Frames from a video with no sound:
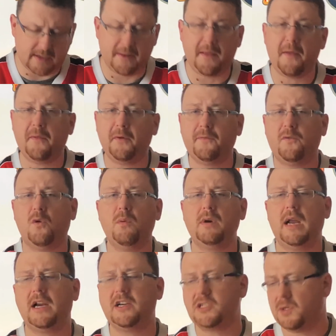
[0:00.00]
And the other
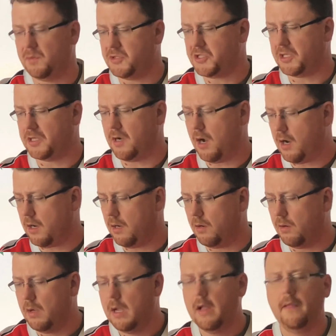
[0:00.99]
forward actually with
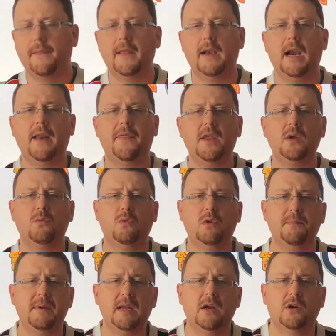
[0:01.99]
Chicago that I think
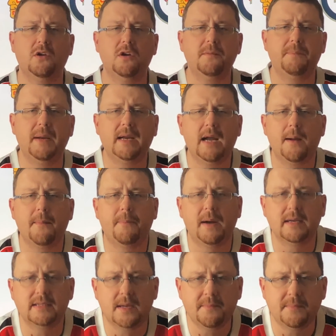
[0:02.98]
would be a good pickup
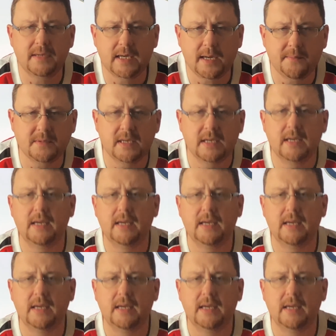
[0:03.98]
by some teams.